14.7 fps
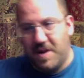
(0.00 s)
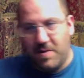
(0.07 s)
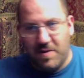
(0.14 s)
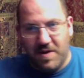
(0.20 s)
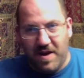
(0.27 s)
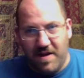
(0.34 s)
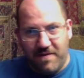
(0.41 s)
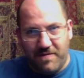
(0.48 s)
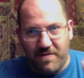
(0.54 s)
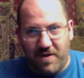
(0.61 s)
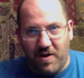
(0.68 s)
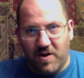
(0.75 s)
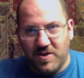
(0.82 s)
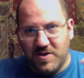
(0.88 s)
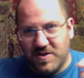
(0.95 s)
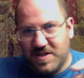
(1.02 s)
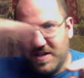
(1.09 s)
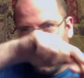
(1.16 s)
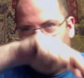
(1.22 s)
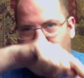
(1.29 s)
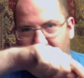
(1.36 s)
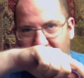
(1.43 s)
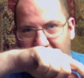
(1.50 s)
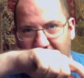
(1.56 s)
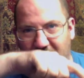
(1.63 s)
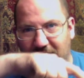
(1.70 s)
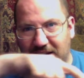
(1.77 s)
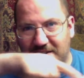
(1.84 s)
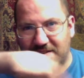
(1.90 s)
but there were if the archers killed one of
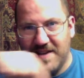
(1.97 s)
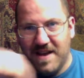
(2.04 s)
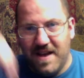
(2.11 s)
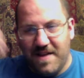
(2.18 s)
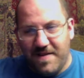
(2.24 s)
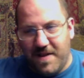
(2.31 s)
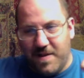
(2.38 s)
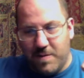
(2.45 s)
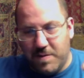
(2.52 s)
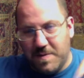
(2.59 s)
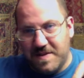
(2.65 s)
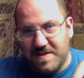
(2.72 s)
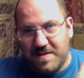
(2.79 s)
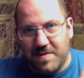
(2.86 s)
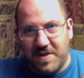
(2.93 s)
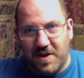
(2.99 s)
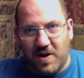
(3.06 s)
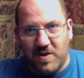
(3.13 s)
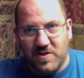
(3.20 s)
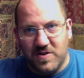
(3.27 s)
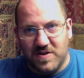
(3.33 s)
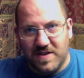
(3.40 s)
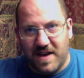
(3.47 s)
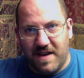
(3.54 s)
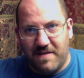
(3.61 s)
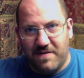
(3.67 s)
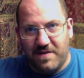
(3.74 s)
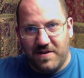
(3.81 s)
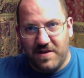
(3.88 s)
the knights then there would be some of the archers
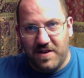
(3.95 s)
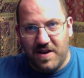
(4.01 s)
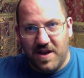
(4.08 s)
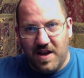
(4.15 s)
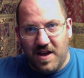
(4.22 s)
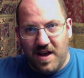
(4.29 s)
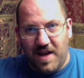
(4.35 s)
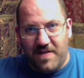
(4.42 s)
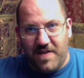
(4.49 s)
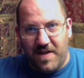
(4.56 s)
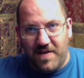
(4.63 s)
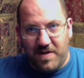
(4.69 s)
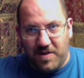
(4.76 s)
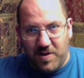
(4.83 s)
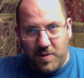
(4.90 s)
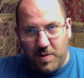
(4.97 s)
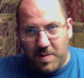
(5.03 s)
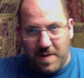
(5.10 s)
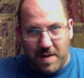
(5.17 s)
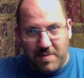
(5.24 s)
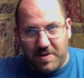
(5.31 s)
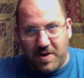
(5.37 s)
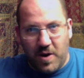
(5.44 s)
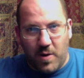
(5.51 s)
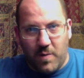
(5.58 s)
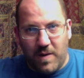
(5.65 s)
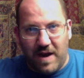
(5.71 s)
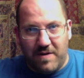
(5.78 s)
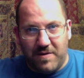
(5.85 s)
left and then you would be able to
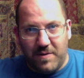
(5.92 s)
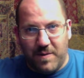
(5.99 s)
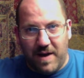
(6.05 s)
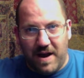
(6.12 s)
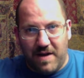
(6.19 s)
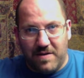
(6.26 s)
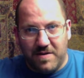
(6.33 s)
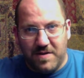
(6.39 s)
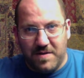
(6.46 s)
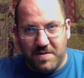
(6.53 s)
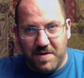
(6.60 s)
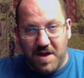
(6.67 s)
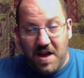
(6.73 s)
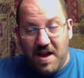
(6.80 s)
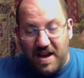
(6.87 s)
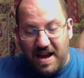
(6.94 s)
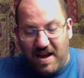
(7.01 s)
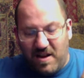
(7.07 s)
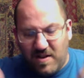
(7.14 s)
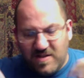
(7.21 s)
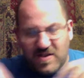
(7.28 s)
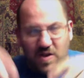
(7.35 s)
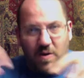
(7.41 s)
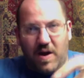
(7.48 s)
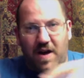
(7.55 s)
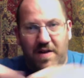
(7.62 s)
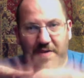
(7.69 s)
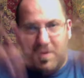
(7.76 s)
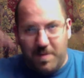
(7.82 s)
go round to round now,
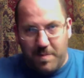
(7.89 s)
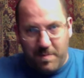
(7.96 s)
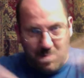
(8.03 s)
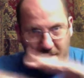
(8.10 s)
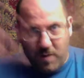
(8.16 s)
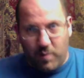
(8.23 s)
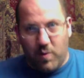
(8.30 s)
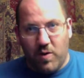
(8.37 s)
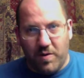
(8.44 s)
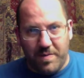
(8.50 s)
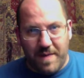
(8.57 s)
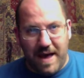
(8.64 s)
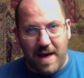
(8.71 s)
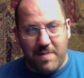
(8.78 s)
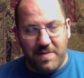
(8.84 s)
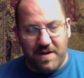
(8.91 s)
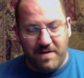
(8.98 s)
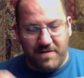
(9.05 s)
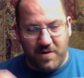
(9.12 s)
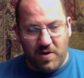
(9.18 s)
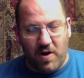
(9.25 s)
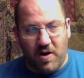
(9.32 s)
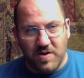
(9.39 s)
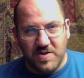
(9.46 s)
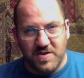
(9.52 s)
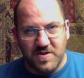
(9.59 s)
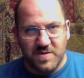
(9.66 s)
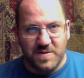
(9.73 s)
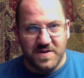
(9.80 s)
also on the big world map, if your
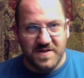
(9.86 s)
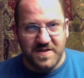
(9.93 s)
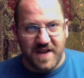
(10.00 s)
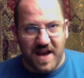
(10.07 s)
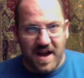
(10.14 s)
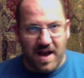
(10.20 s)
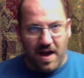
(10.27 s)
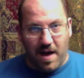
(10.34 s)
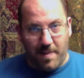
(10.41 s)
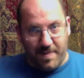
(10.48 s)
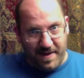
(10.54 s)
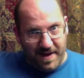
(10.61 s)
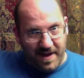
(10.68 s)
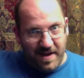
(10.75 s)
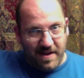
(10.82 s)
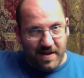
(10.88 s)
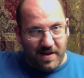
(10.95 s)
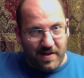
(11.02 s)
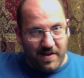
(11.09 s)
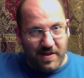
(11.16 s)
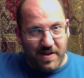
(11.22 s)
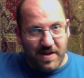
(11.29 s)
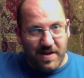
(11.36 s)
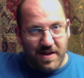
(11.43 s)
archers were, say, up a hill,